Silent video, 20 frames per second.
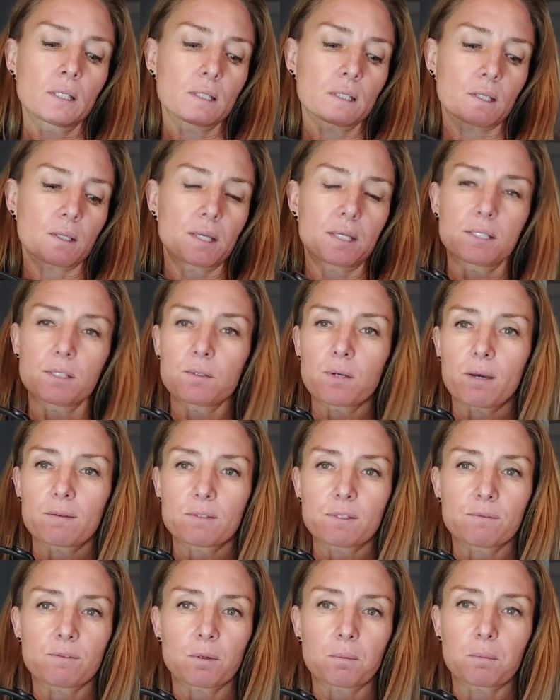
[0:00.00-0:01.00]
So they do have
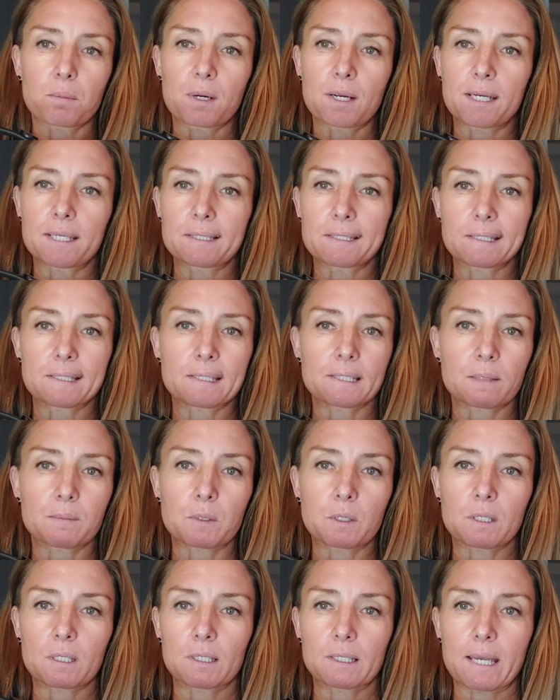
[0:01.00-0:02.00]
different brands, and some
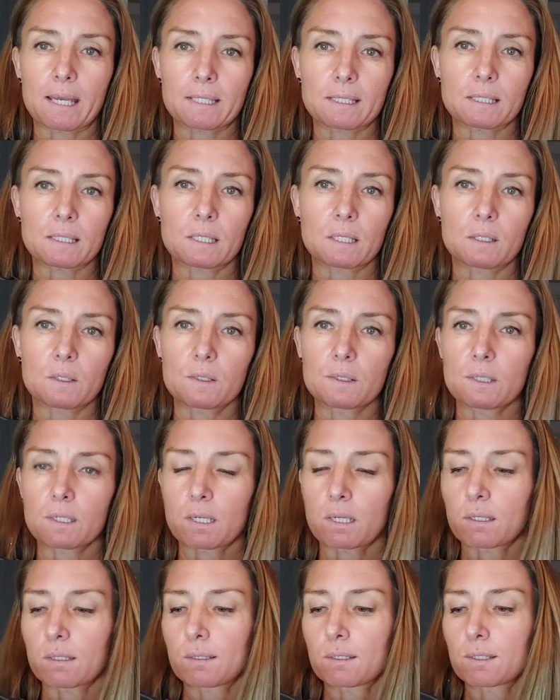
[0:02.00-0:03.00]
are going to last longer than
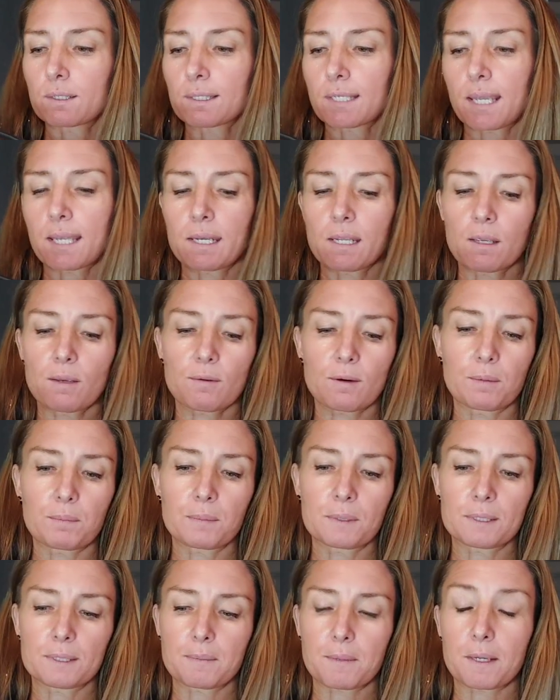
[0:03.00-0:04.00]
others. Any
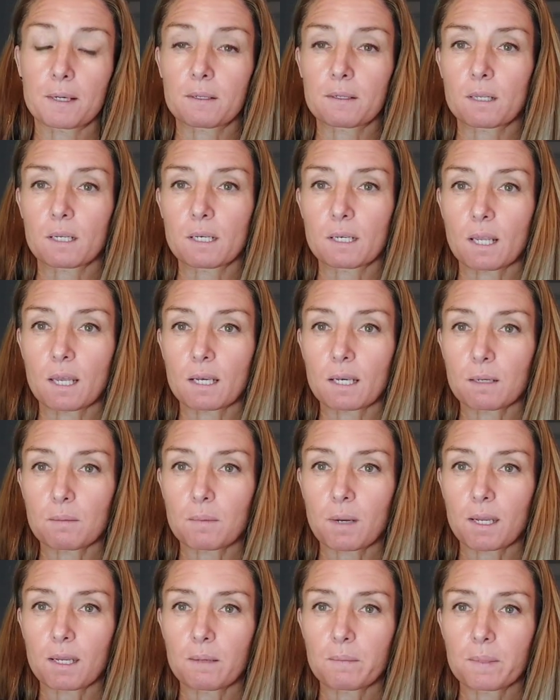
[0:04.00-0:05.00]
grip is better than none, in
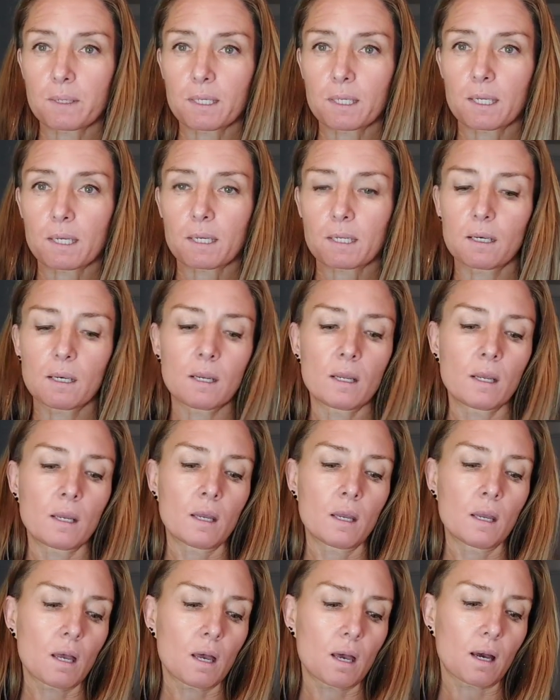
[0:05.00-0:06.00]
my opinion.
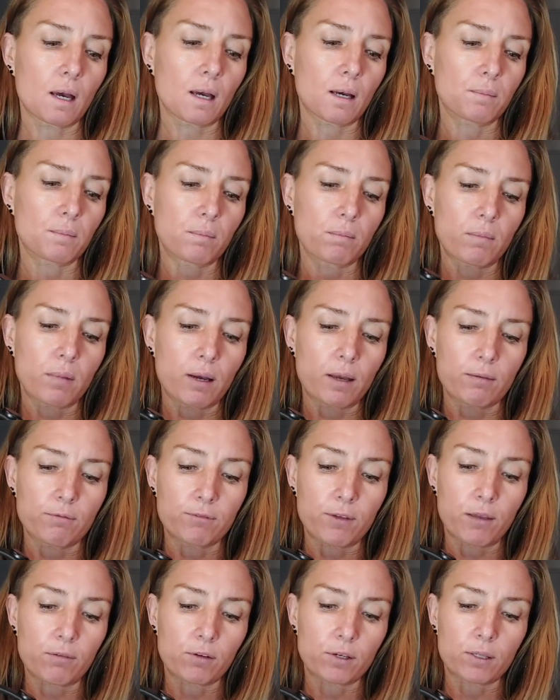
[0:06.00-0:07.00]
My
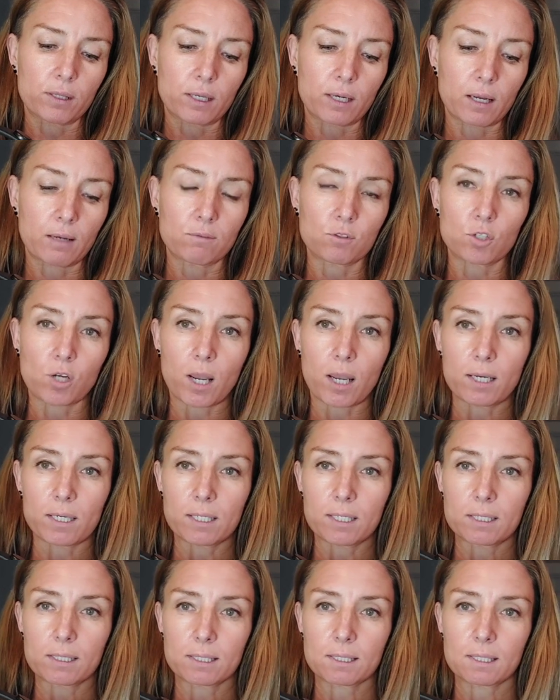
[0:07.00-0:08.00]
favorite that I've tried
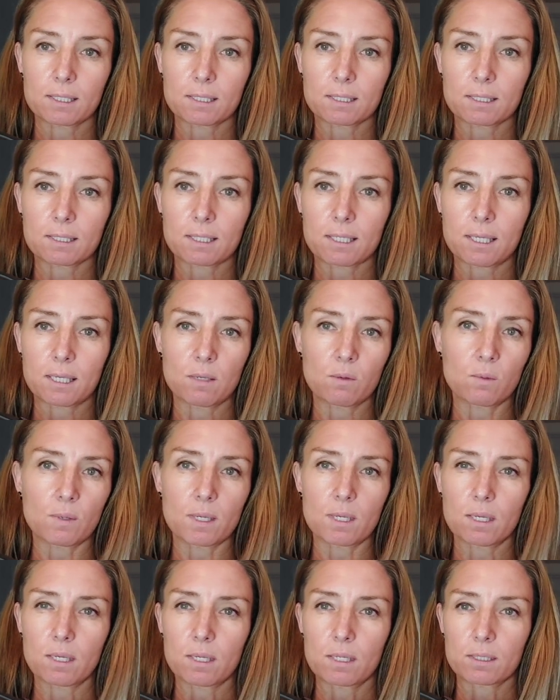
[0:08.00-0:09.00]
is this
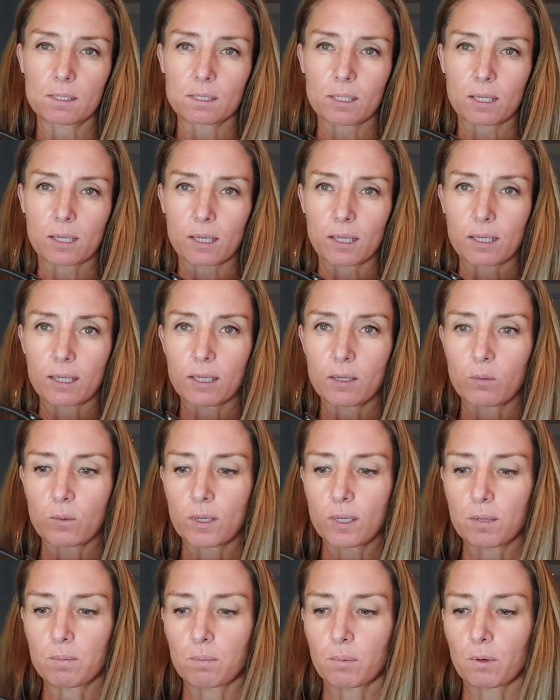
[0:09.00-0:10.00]
Kiwi. It's like a
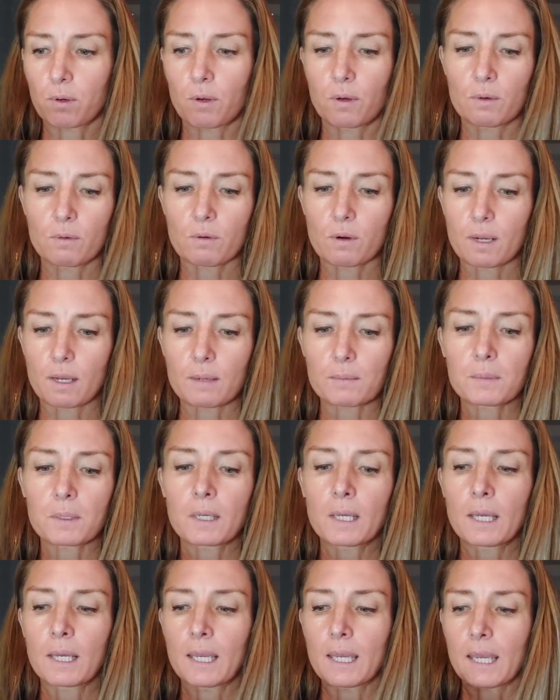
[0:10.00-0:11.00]
Kiwi Pro Grip,
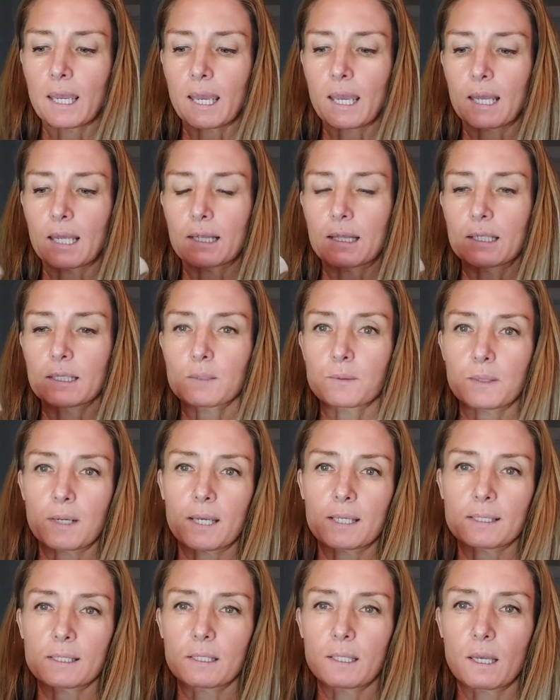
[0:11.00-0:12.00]
and this one
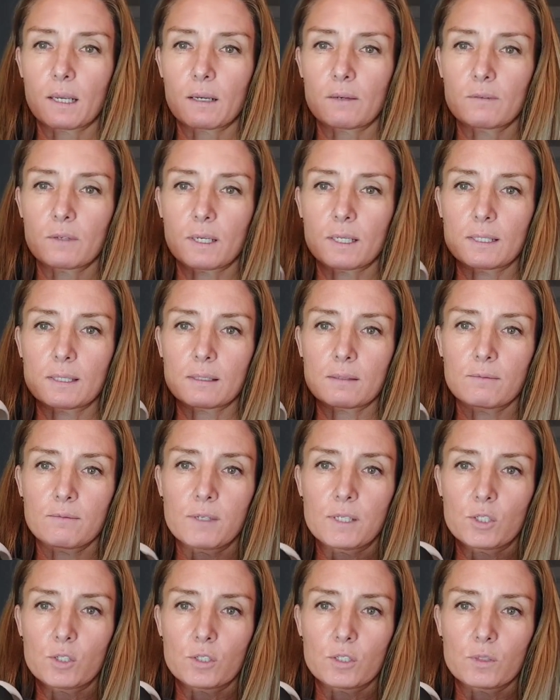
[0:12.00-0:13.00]
has a lot of nice
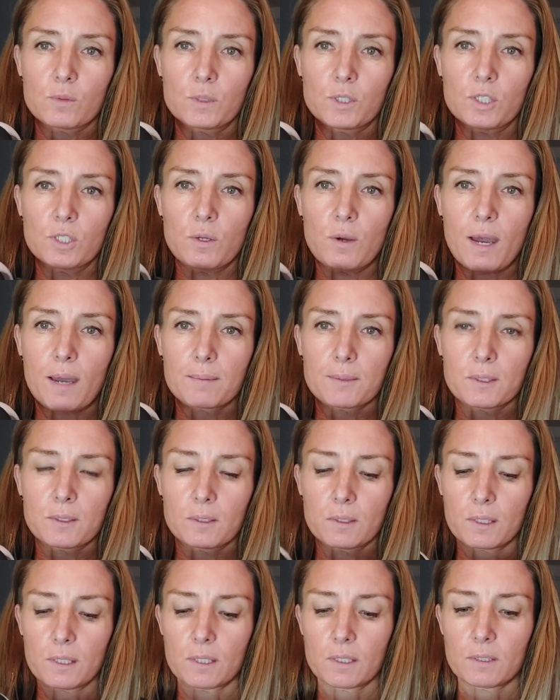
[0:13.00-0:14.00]
features, which you
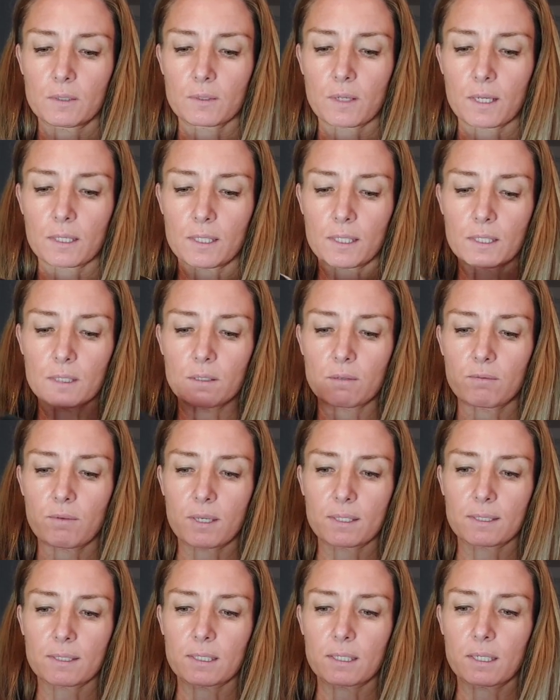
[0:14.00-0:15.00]
absolutely do not need to
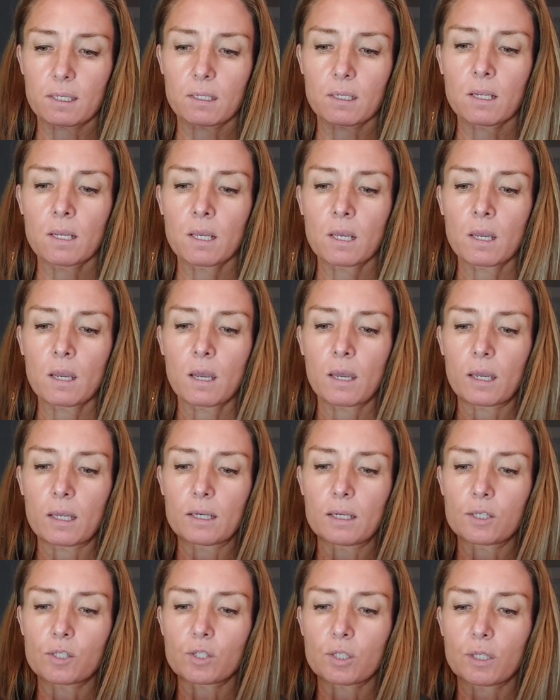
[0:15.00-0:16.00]
invest in
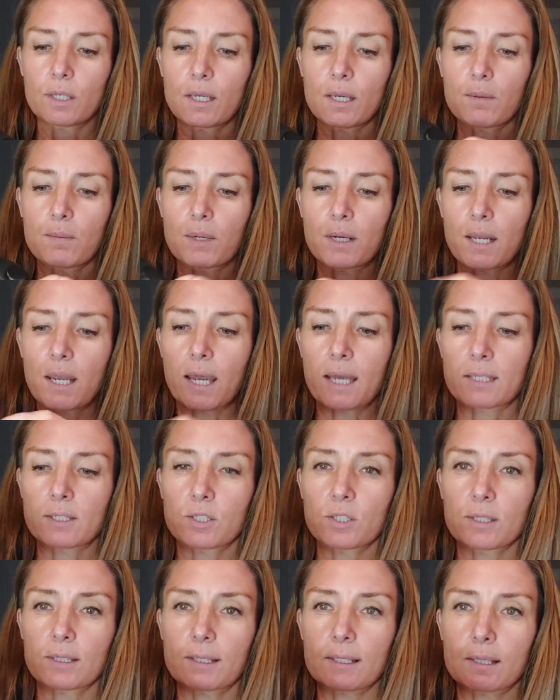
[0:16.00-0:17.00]
initially, but it has
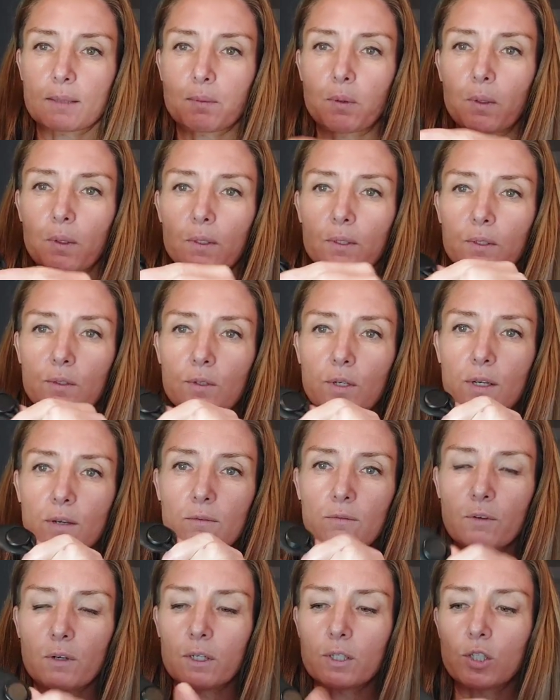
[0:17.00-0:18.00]
just this pull
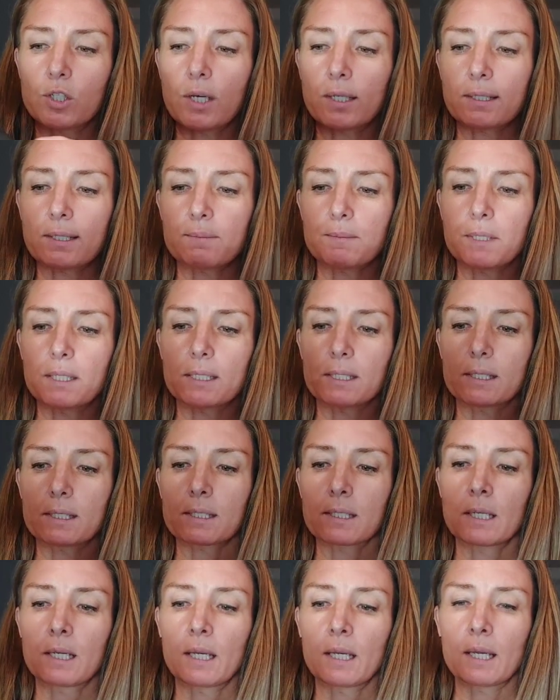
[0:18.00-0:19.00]
string for adjustment.
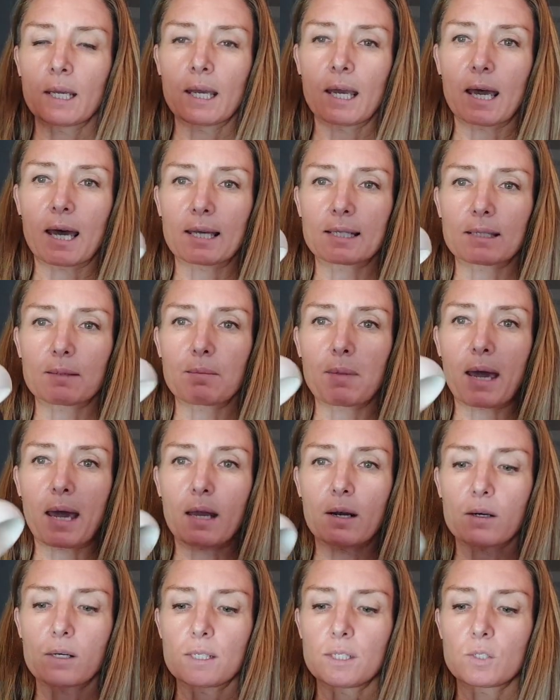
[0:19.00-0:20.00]
It has a
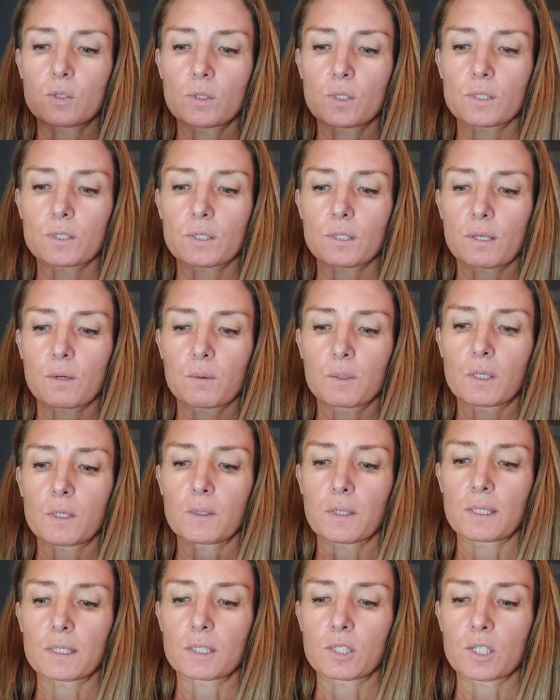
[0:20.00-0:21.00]
battery door so that when you
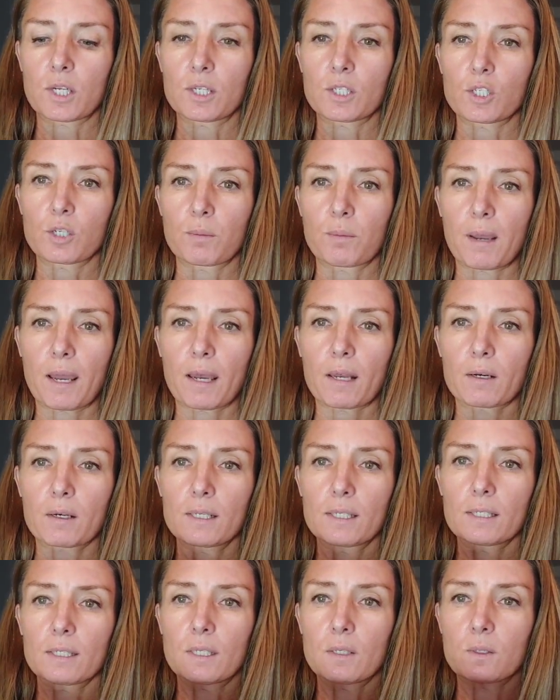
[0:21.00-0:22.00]
need to change your
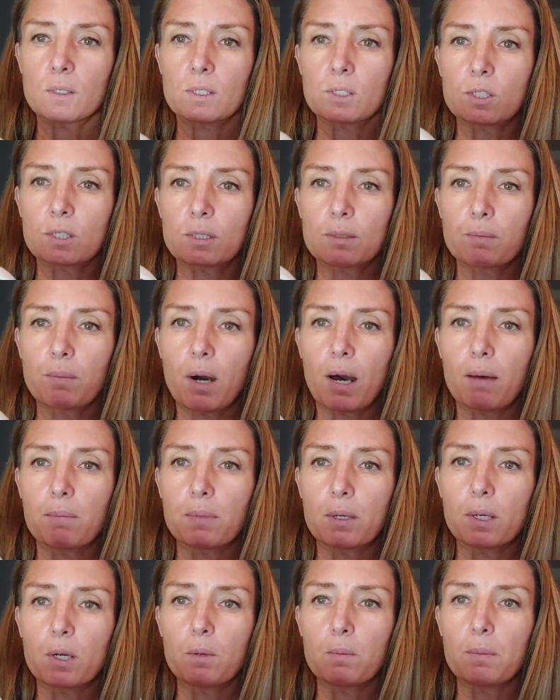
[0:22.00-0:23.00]
batteries, you can just
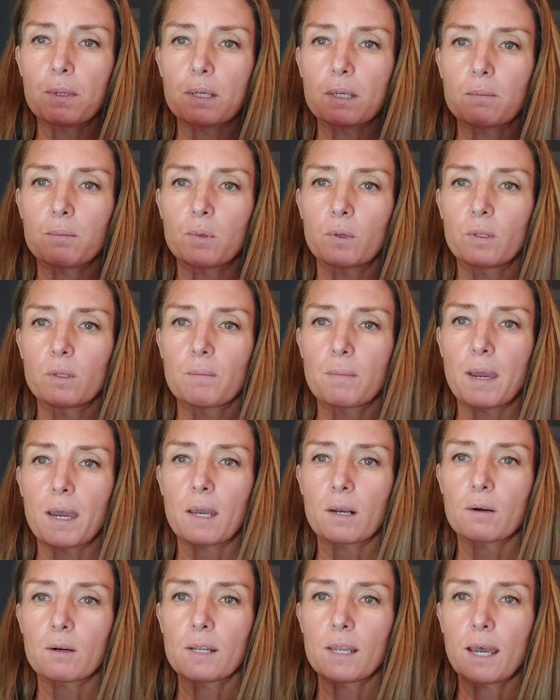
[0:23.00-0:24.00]
pop it open and pull the
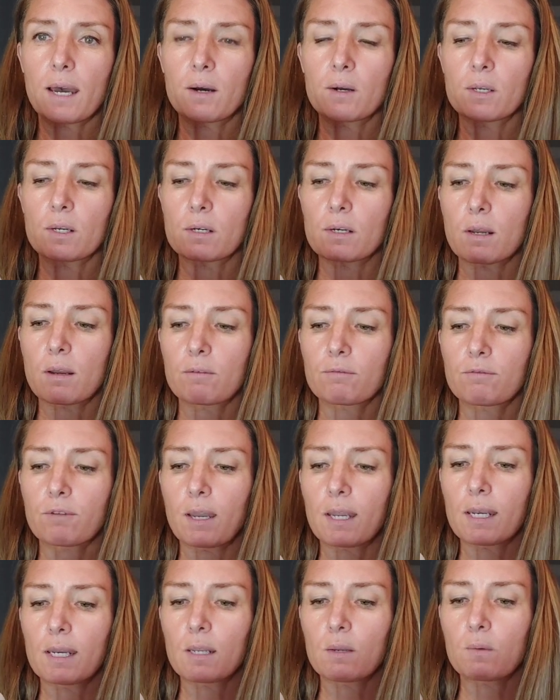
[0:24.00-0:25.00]
battery out. You're not
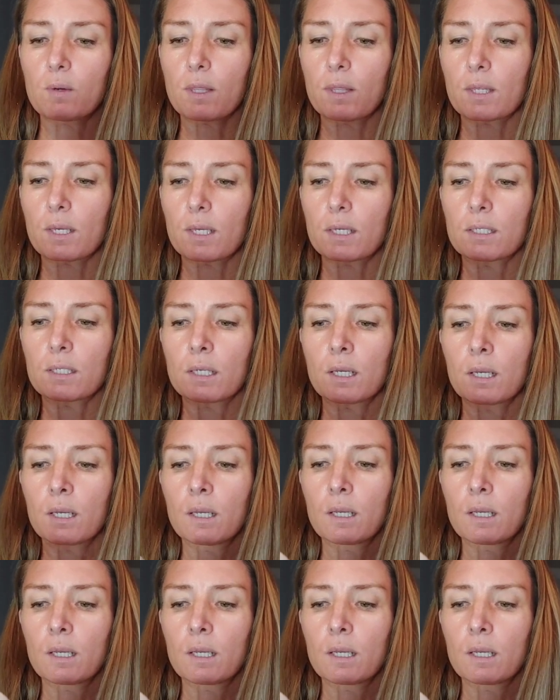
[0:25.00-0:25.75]
fighting with it.